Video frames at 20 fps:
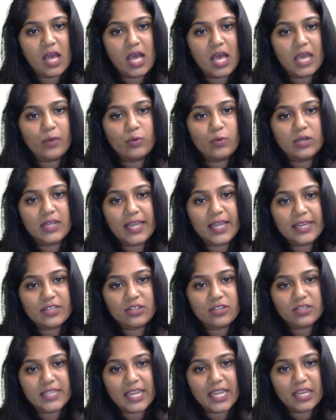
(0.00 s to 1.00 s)
I would like
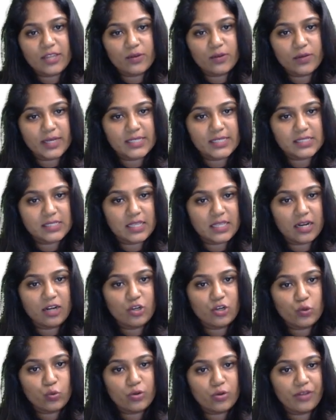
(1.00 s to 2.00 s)
to tell you guys there are
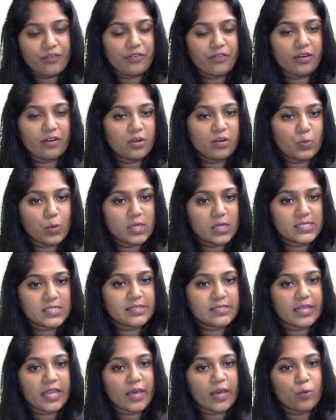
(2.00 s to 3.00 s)
two different words
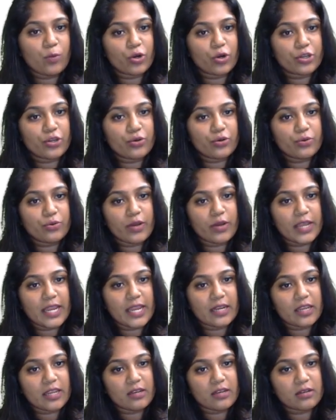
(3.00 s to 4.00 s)
that I want you to
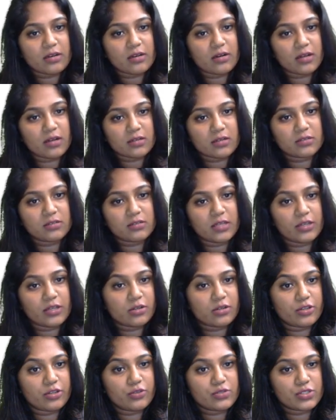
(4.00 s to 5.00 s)
get
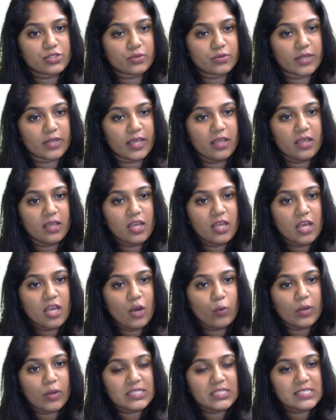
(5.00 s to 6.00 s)
introduced today.
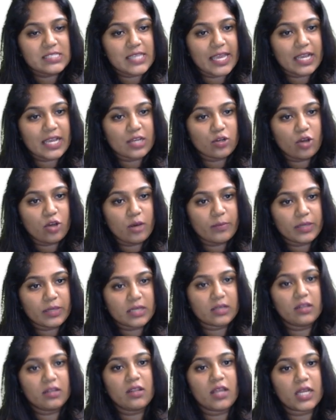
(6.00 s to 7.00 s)
One is
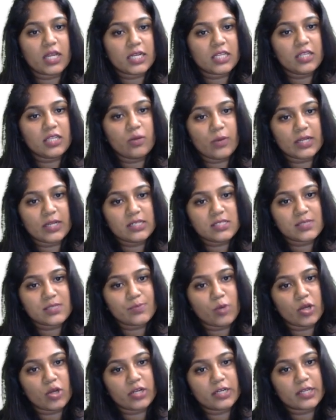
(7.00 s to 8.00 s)
economical, another one is
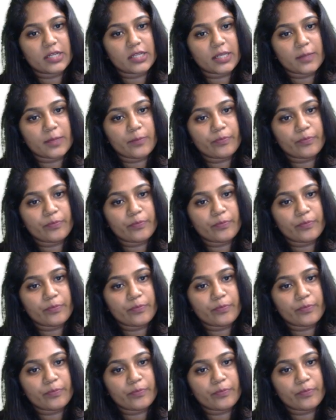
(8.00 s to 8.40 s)
monetary.